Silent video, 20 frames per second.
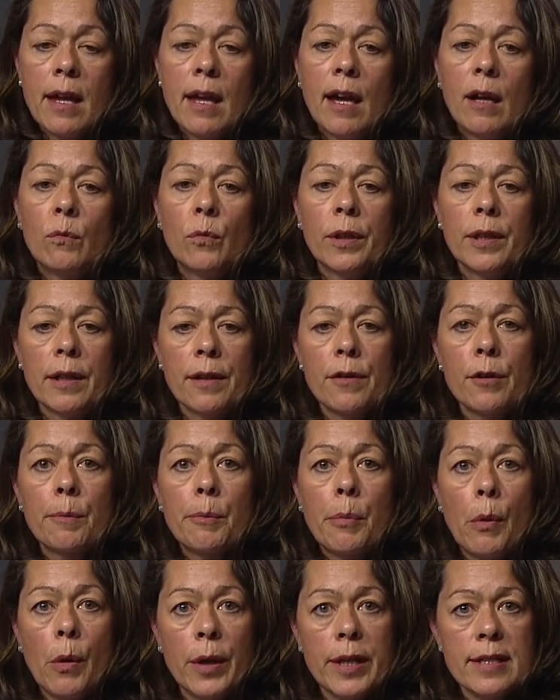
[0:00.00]
And one other
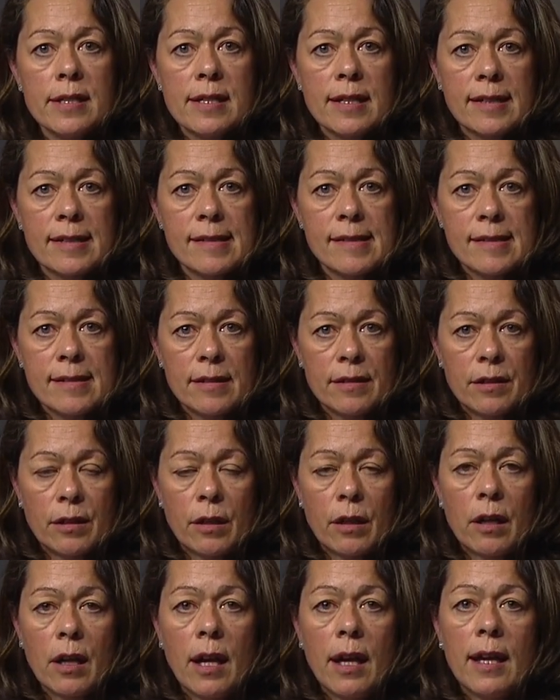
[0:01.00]
point to
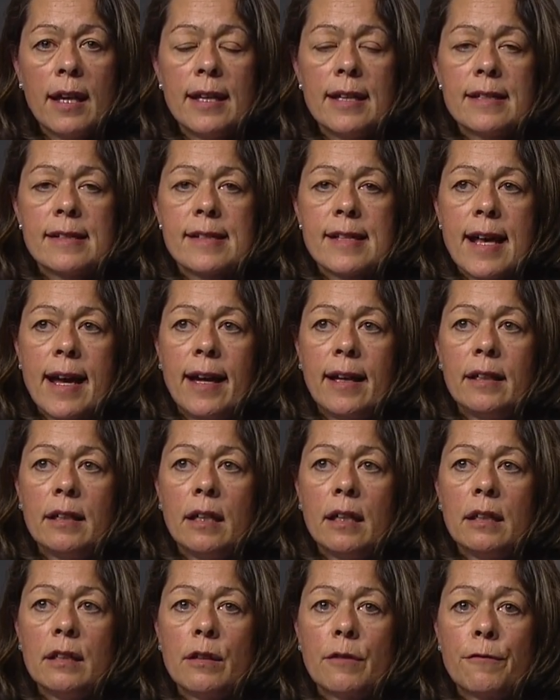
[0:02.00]
consider is that
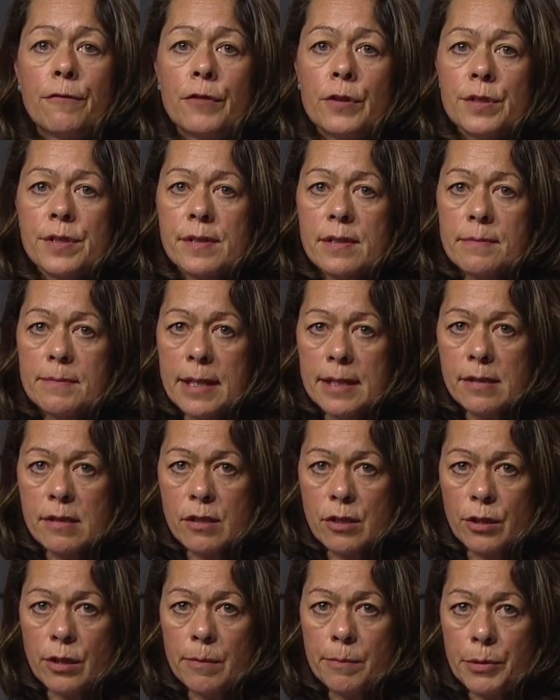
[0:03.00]
the first
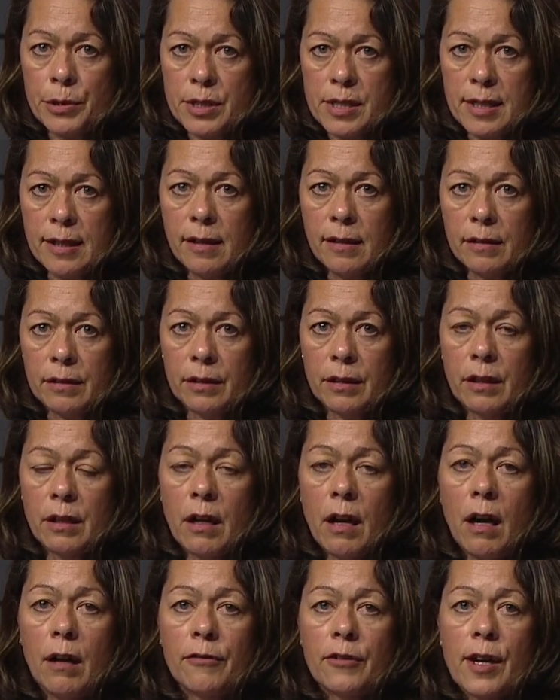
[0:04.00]
semester in
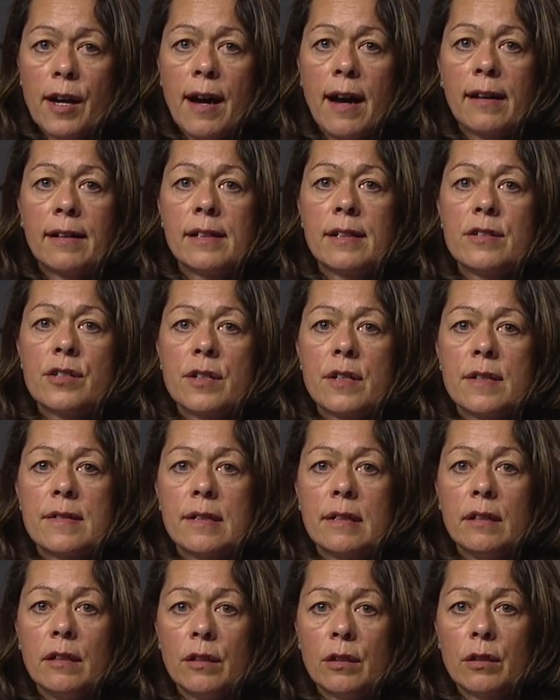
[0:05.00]
particular of college
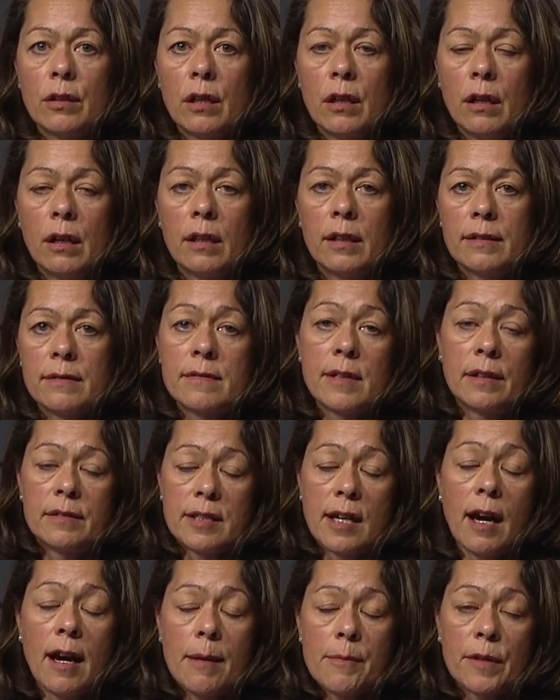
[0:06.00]
is a year, uh, a
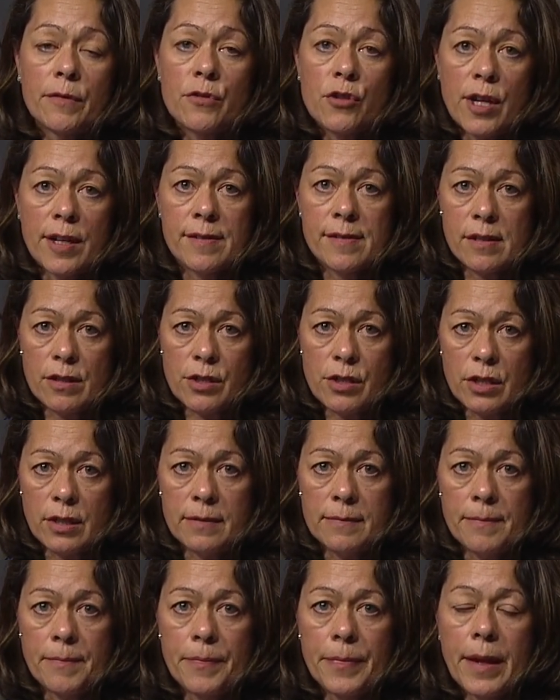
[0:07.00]
time of
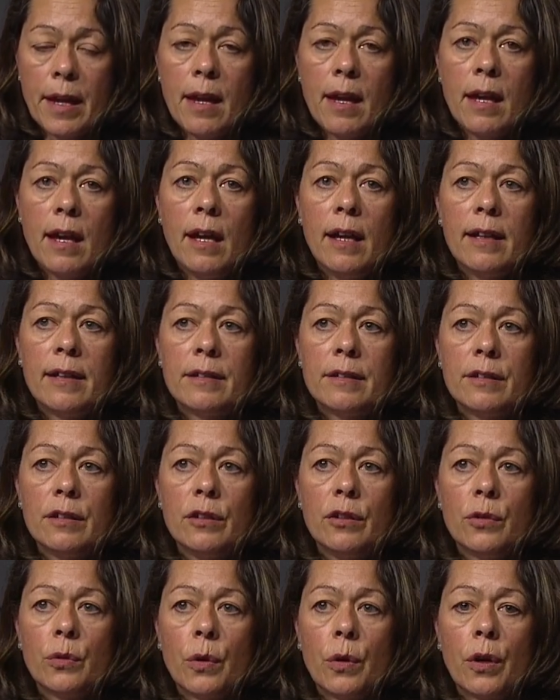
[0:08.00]
transition
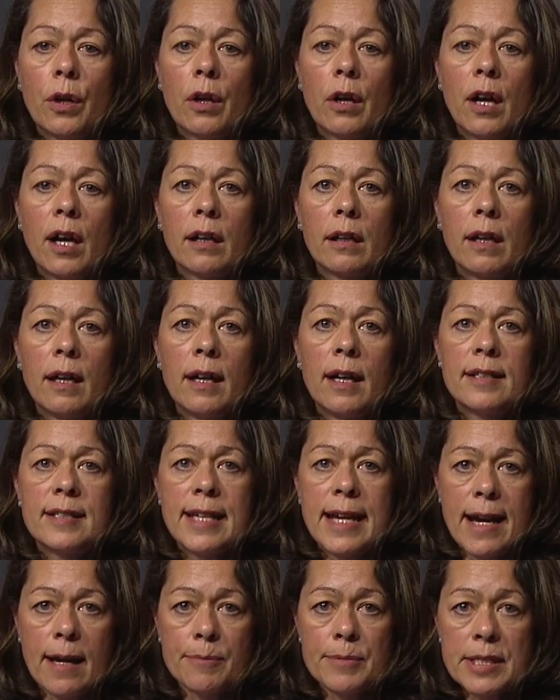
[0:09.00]
and you're uh,
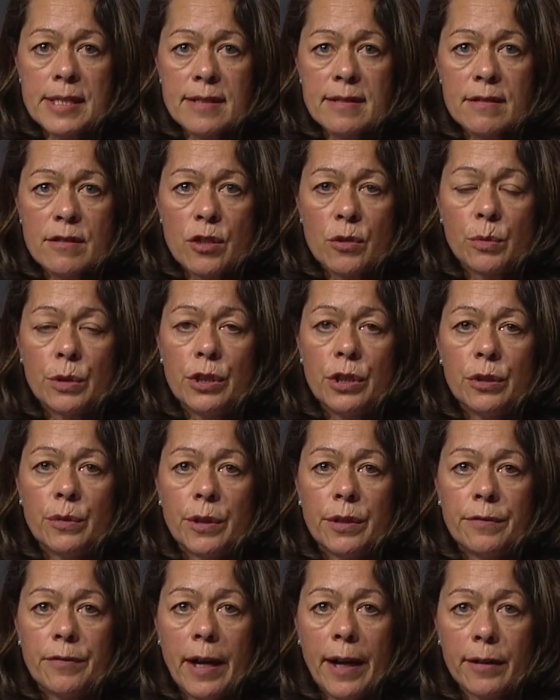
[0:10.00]
adapting to a
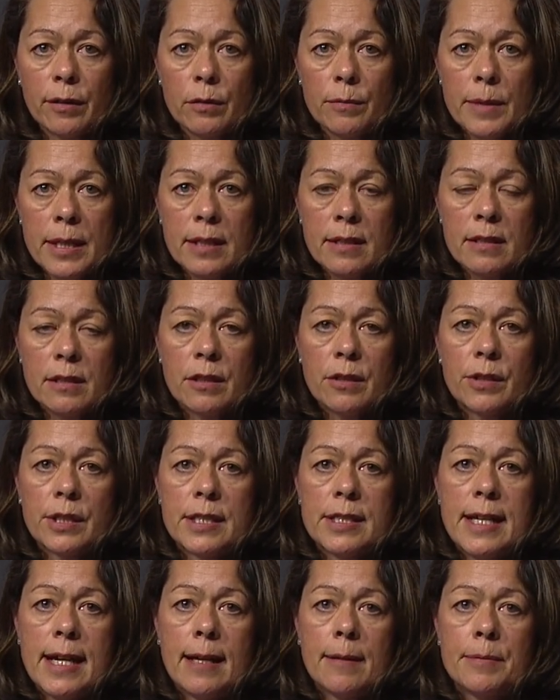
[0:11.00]
new environment, you're
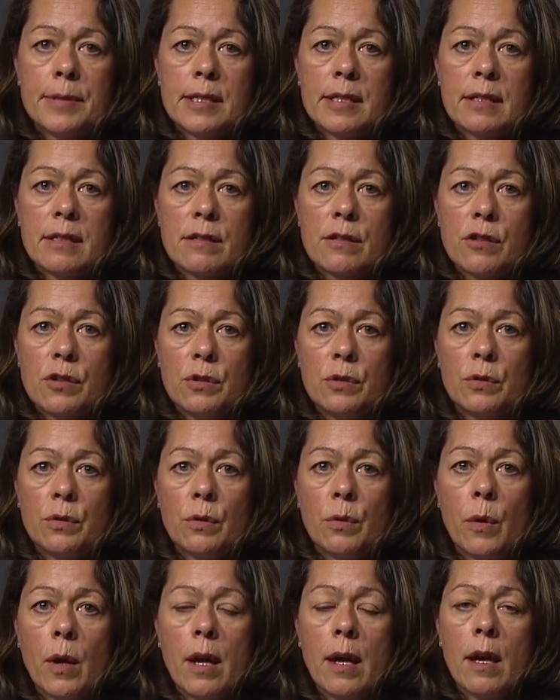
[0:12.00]
adapting
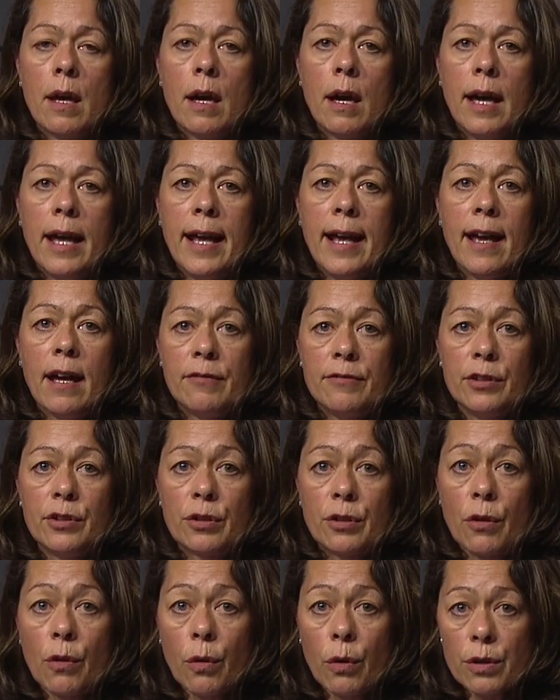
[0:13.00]
to a
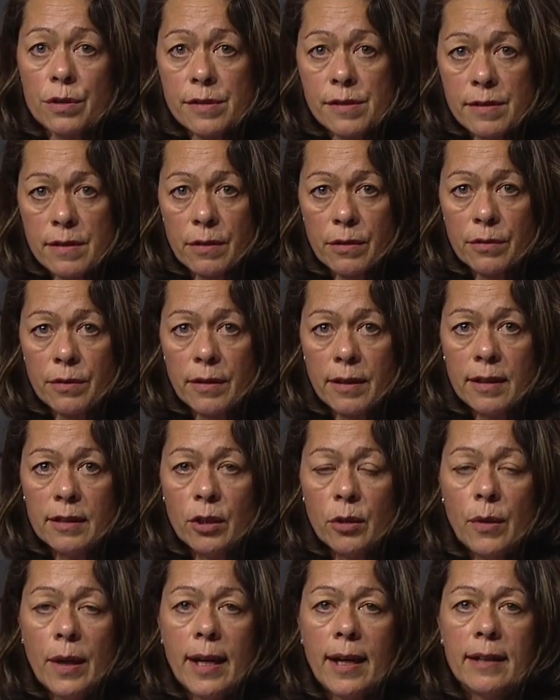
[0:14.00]
heavier course load
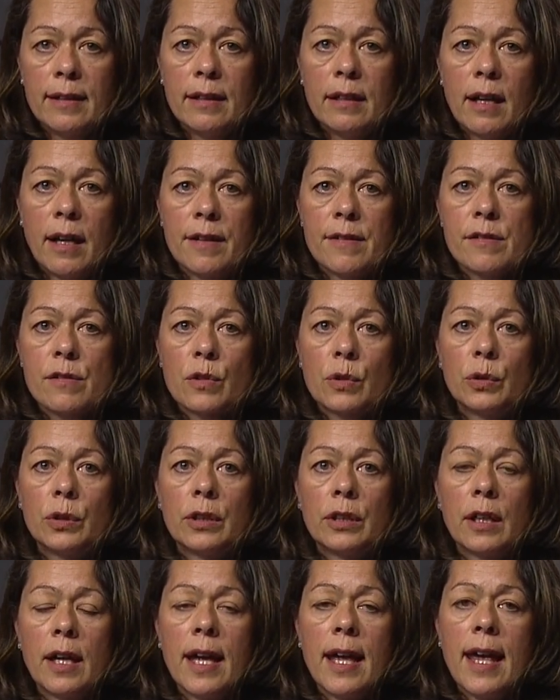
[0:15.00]
than you had in high
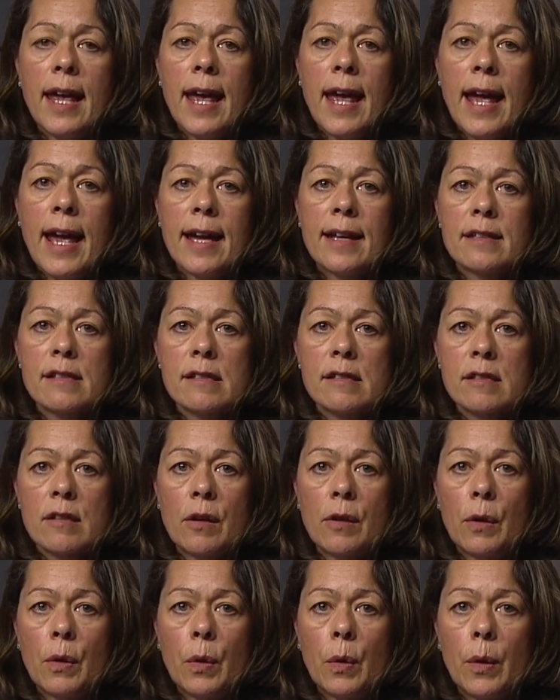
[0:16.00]
school. And
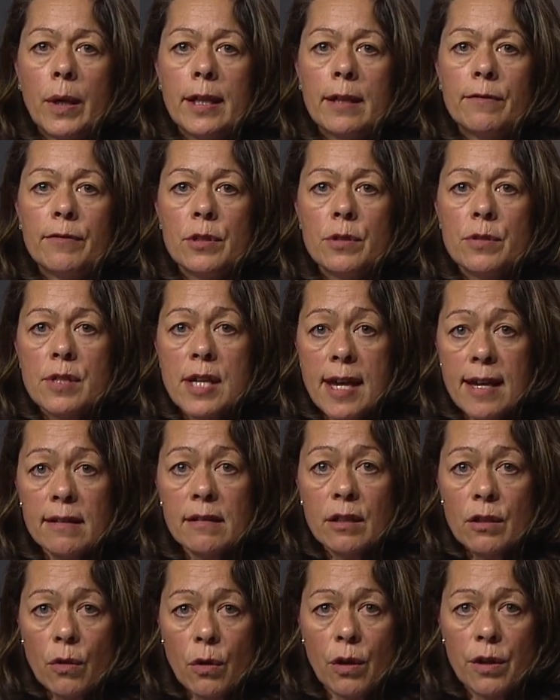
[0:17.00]
so if you
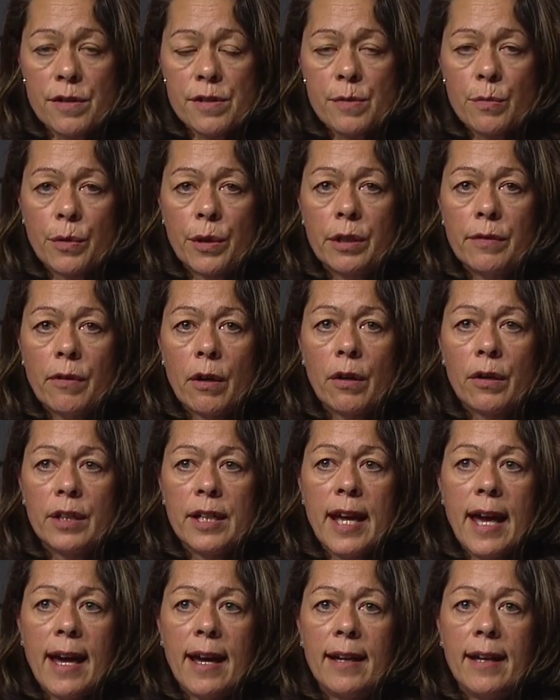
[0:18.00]
take a course where you've
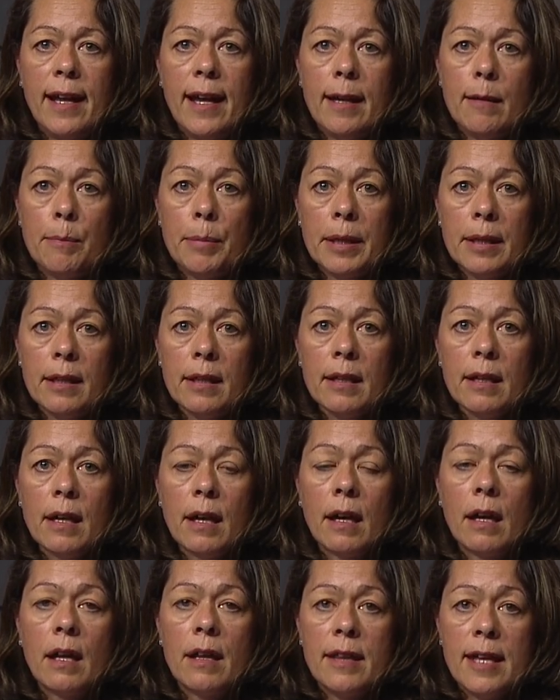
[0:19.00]
already had AP,
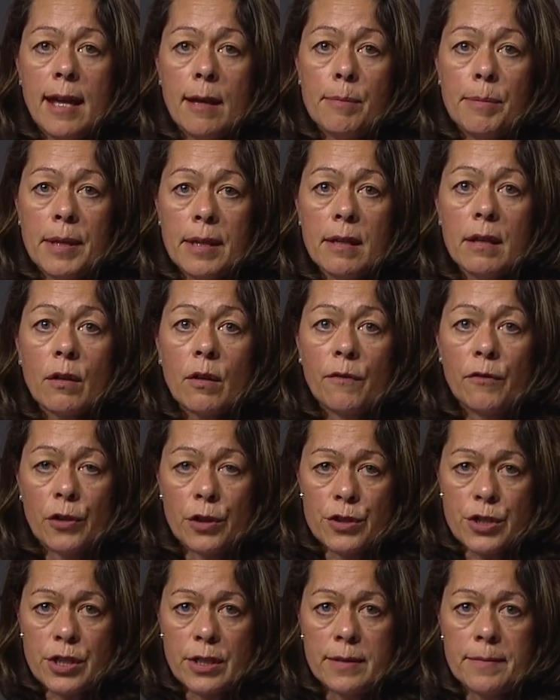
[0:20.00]
the AP
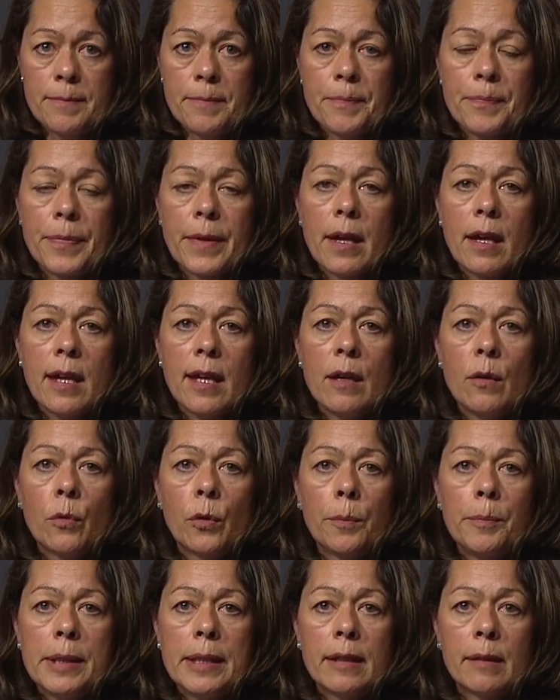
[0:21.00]
version, it
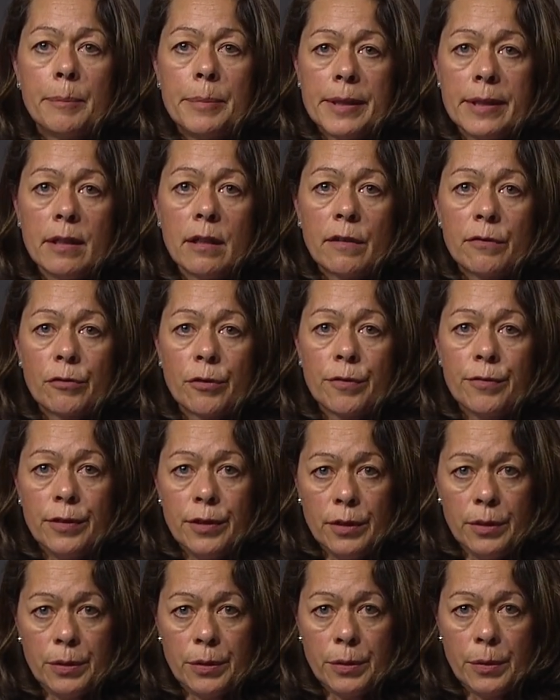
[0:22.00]
will be a bit of
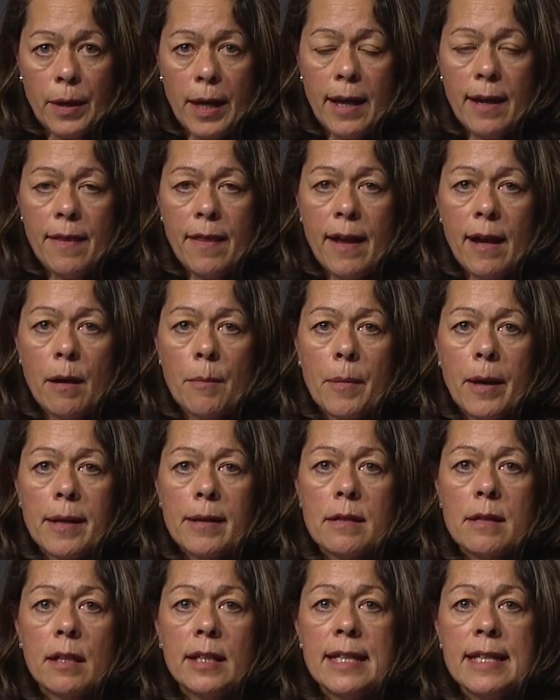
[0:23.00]
review and that
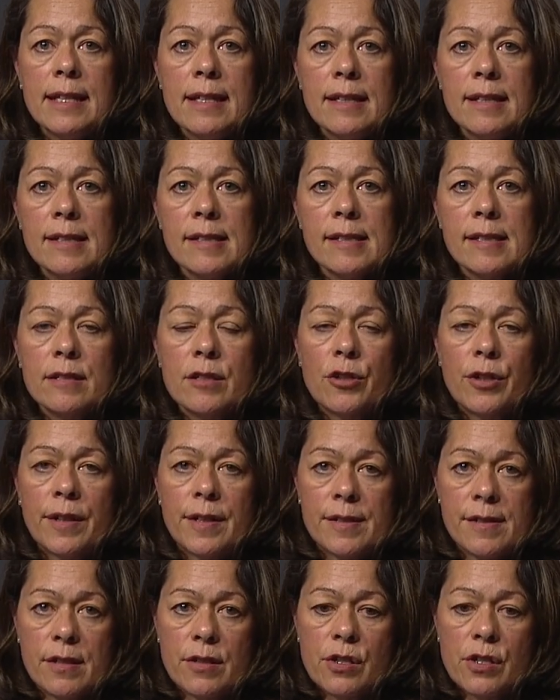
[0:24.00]
might ease the
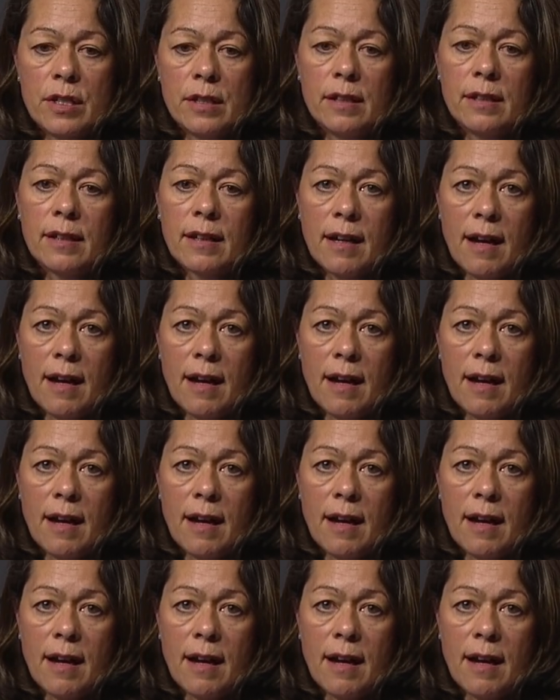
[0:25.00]
transition into